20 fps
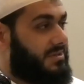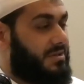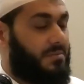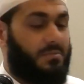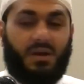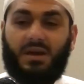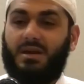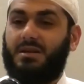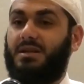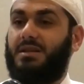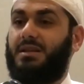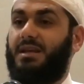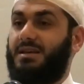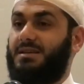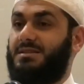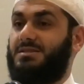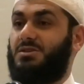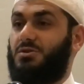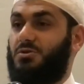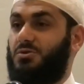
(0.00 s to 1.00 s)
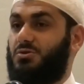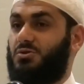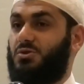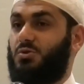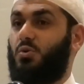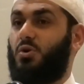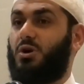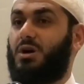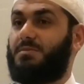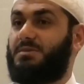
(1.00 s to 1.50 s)
Back in the days, you used to
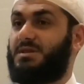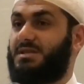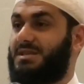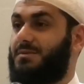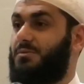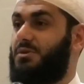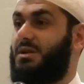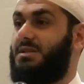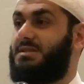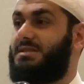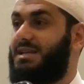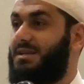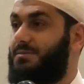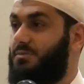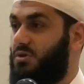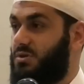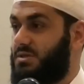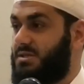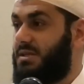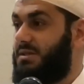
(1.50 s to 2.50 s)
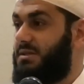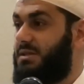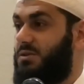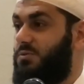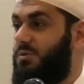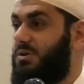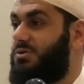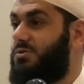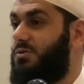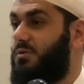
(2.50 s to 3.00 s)
walk up to someone and tell him your son did
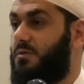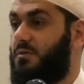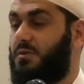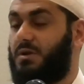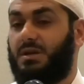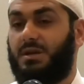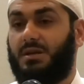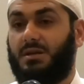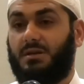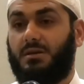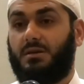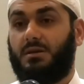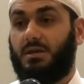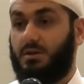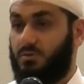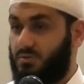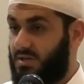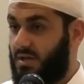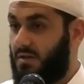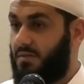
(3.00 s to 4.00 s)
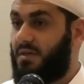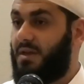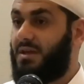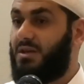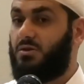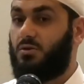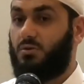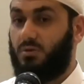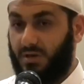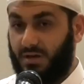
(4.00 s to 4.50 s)
1, 2, 3. He'll say,
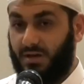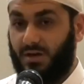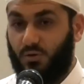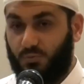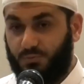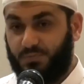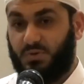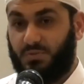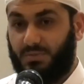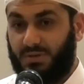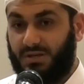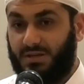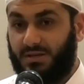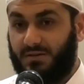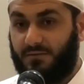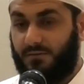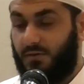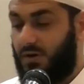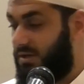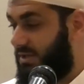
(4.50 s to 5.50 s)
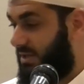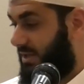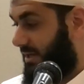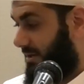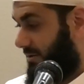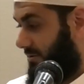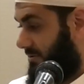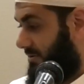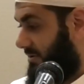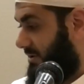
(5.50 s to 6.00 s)
thank you, you helped me find
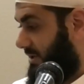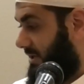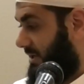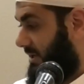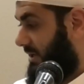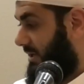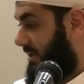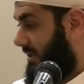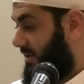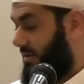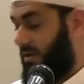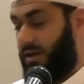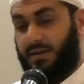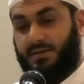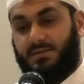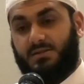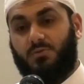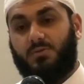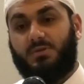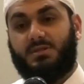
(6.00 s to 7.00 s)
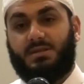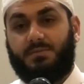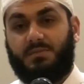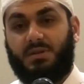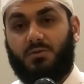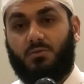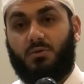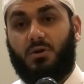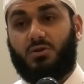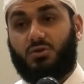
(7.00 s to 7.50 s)
out that he's doing
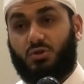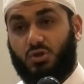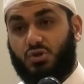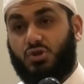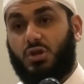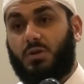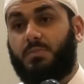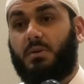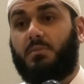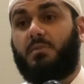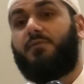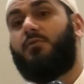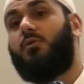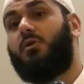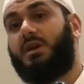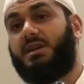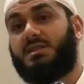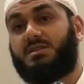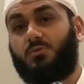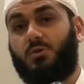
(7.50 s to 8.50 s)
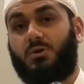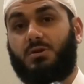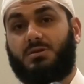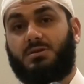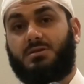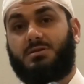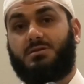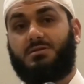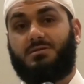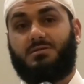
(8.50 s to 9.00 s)
something wrong, to stop it before it gets
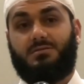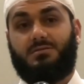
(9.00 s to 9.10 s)
worse.